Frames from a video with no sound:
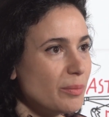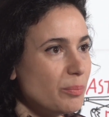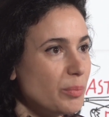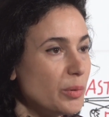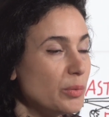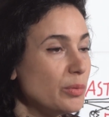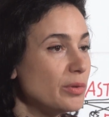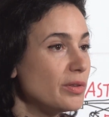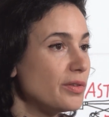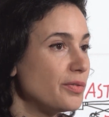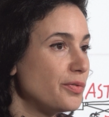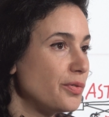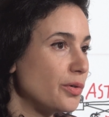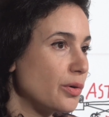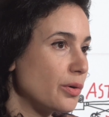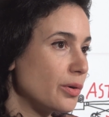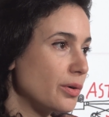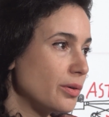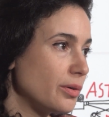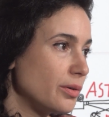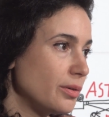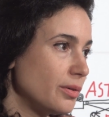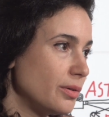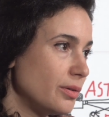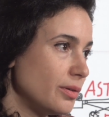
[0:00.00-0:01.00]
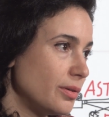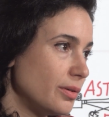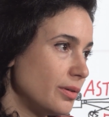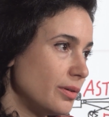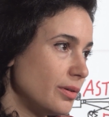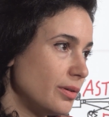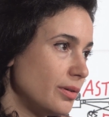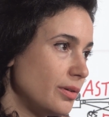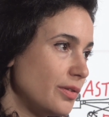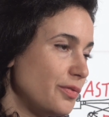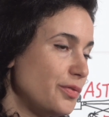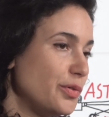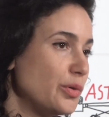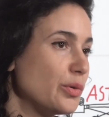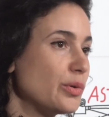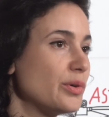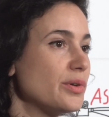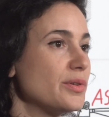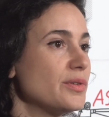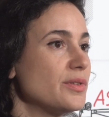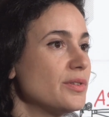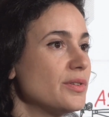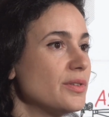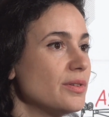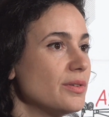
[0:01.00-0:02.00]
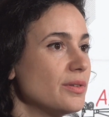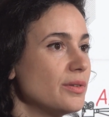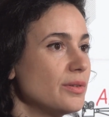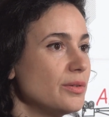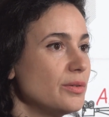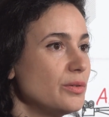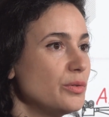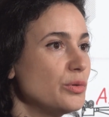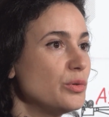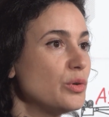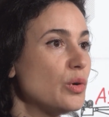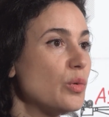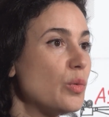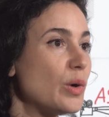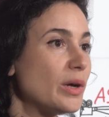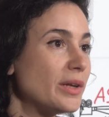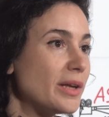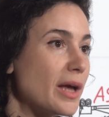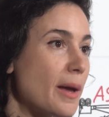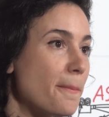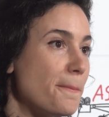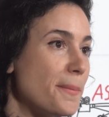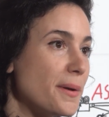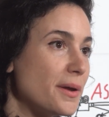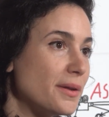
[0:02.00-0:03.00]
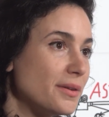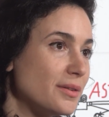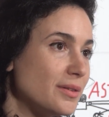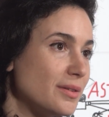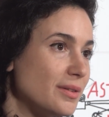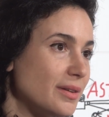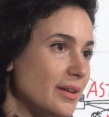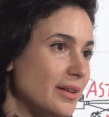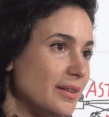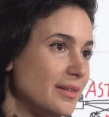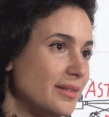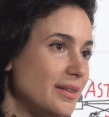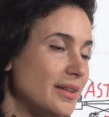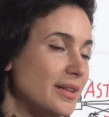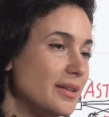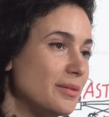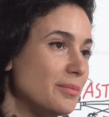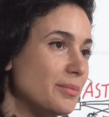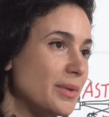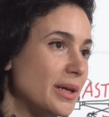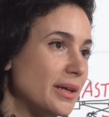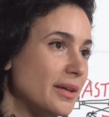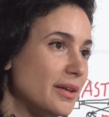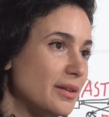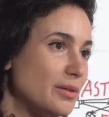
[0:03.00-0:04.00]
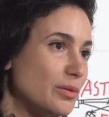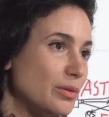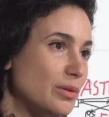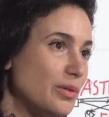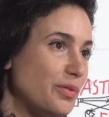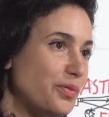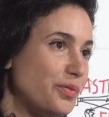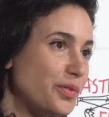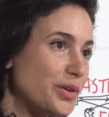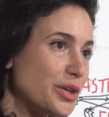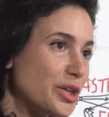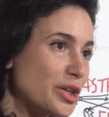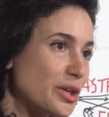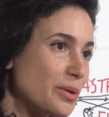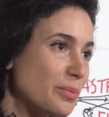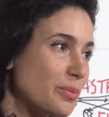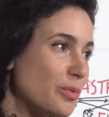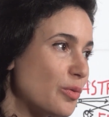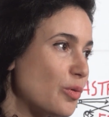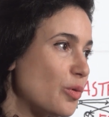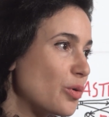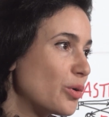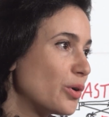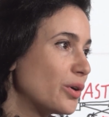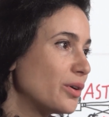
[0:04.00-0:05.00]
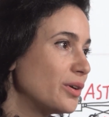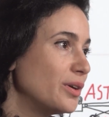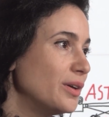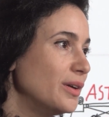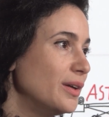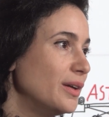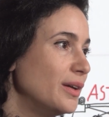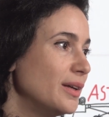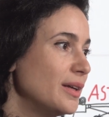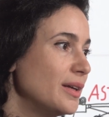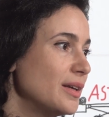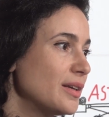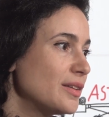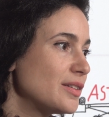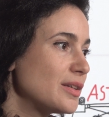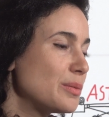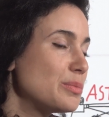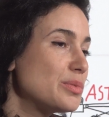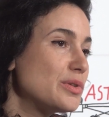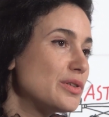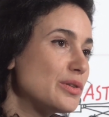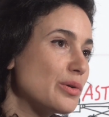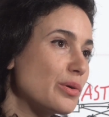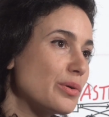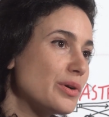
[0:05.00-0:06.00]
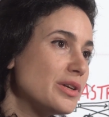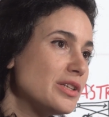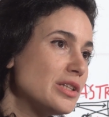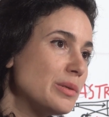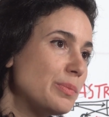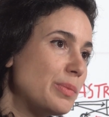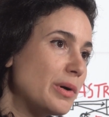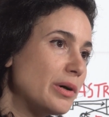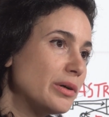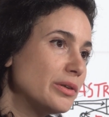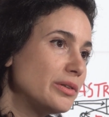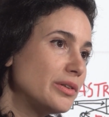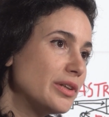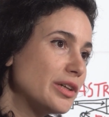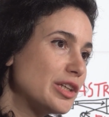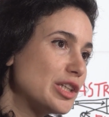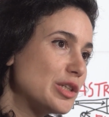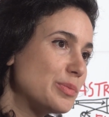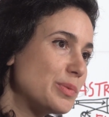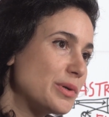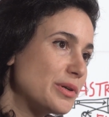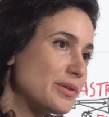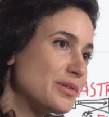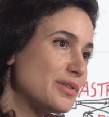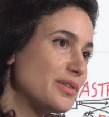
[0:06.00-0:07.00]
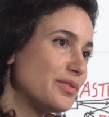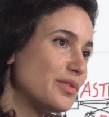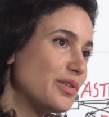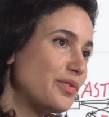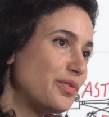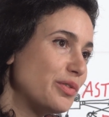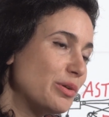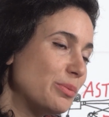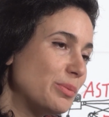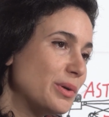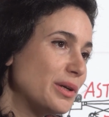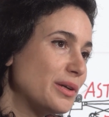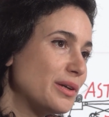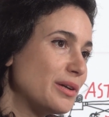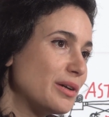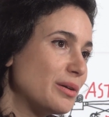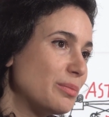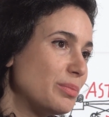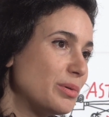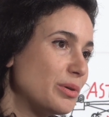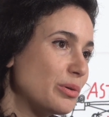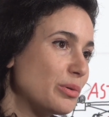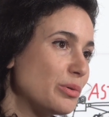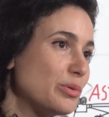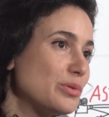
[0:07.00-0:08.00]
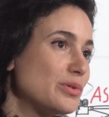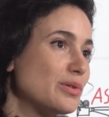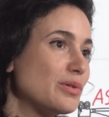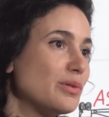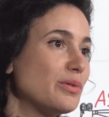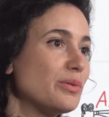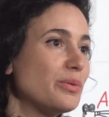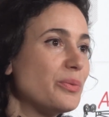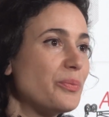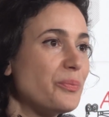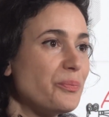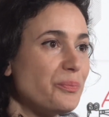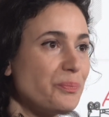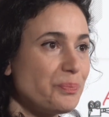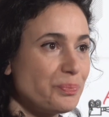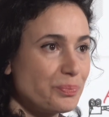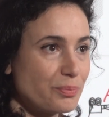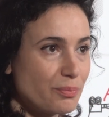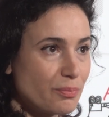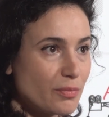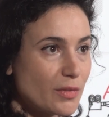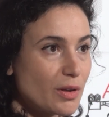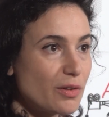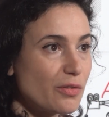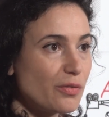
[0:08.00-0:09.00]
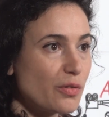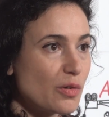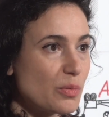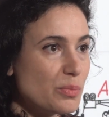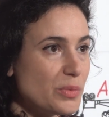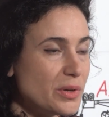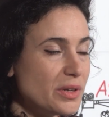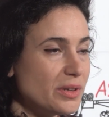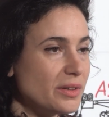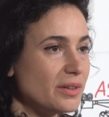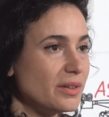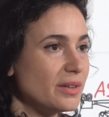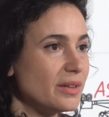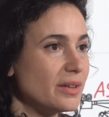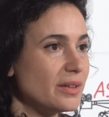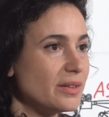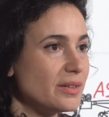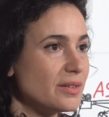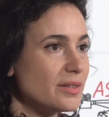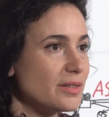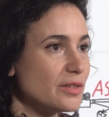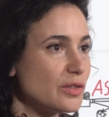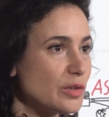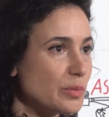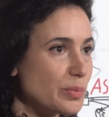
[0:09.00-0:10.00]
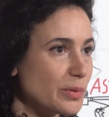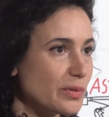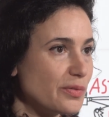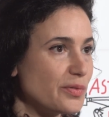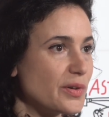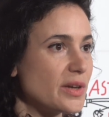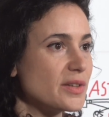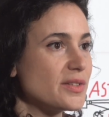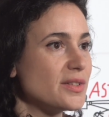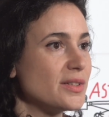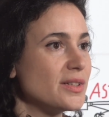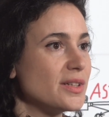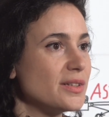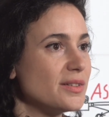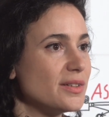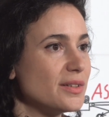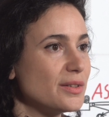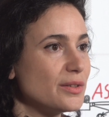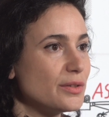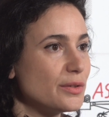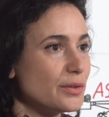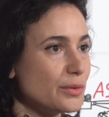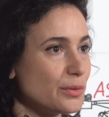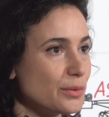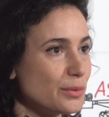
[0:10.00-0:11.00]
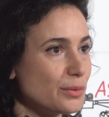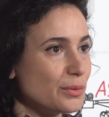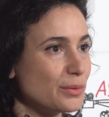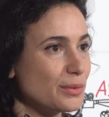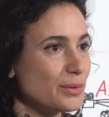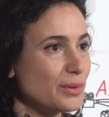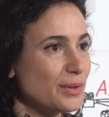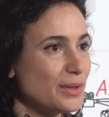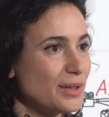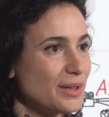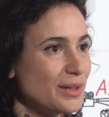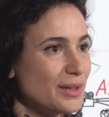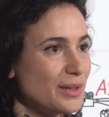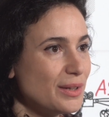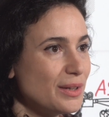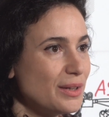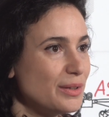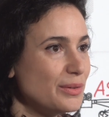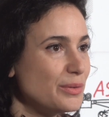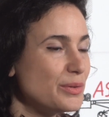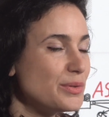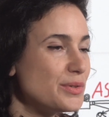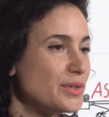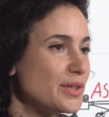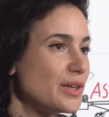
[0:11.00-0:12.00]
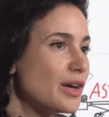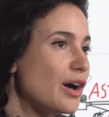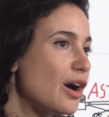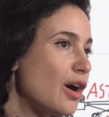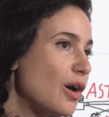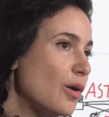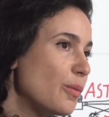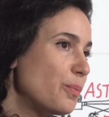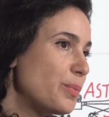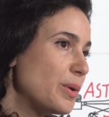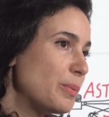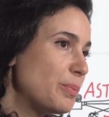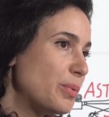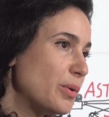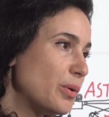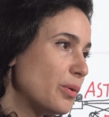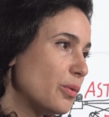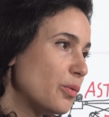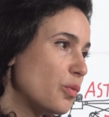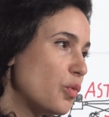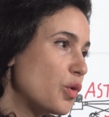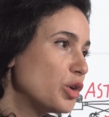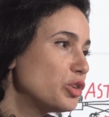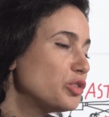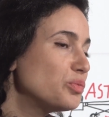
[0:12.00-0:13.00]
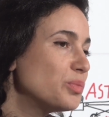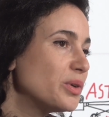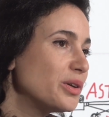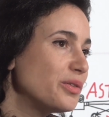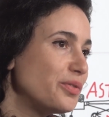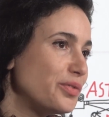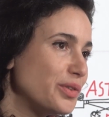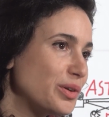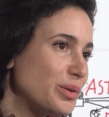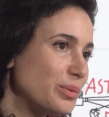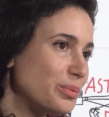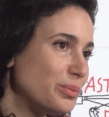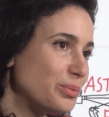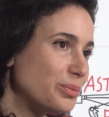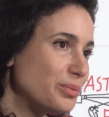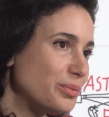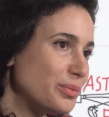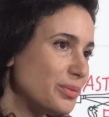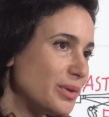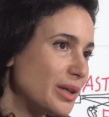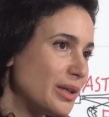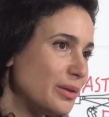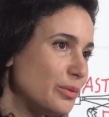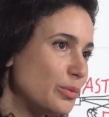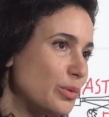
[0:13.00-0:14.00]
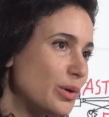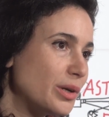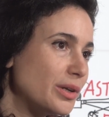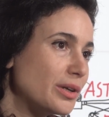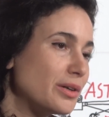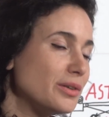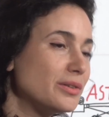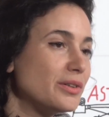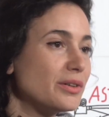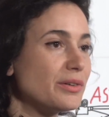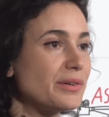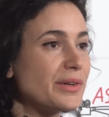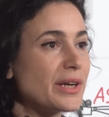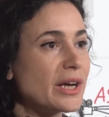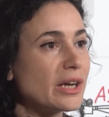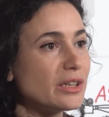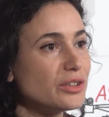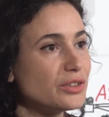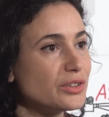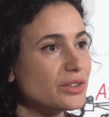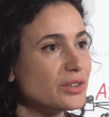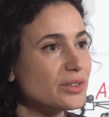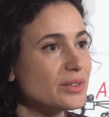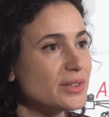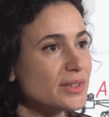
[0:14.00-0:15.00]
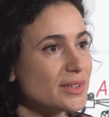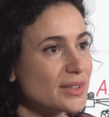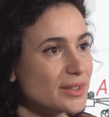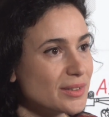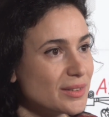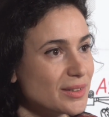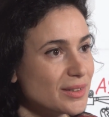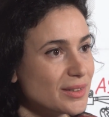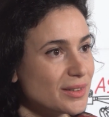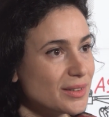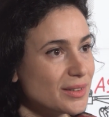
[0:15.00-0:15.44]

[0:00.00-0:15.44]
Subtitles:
both for the viewers to know what happened and didn't make it to the film, or some stories about the experience of the filmmaker, but also for me, it's super fascinating to see how people watch my film and what are the reactions.